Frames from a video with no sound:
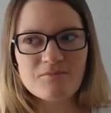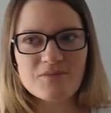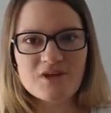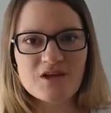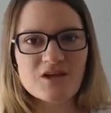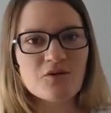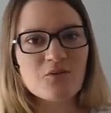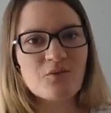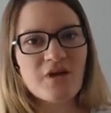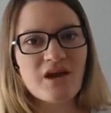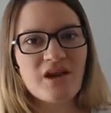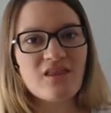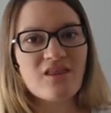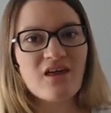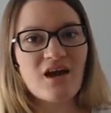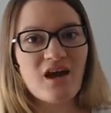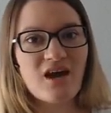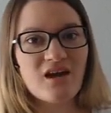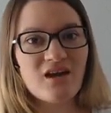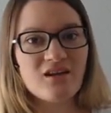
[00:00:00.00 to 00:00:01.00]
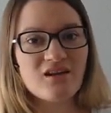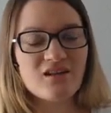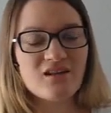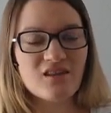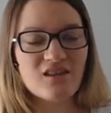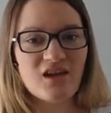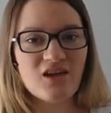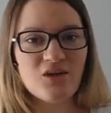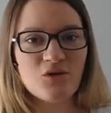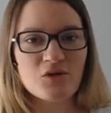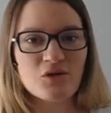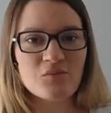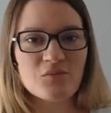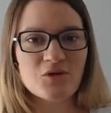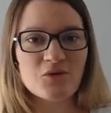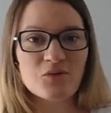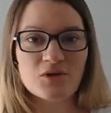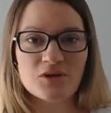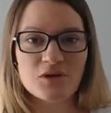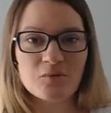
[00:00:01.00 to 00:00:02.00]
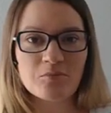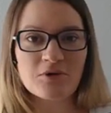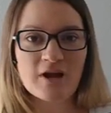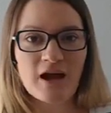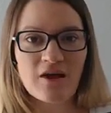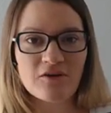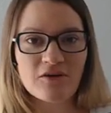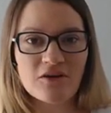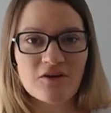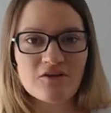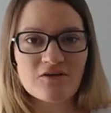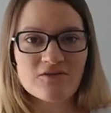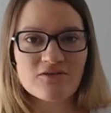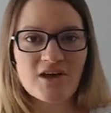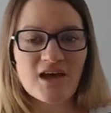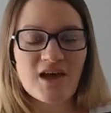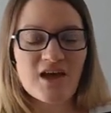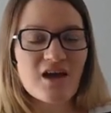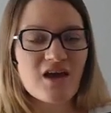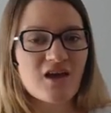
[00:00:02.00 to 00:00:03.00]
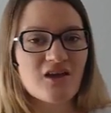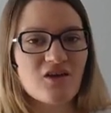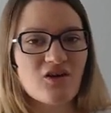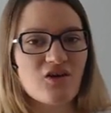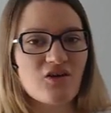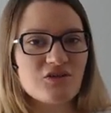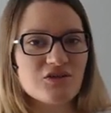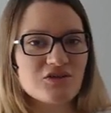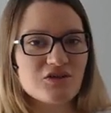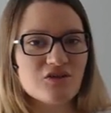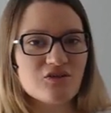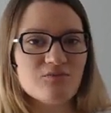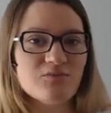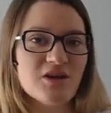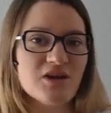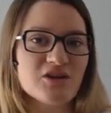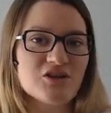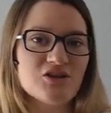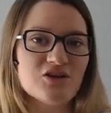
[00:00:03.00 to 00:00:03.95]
in a way that you can be really proud of, and also make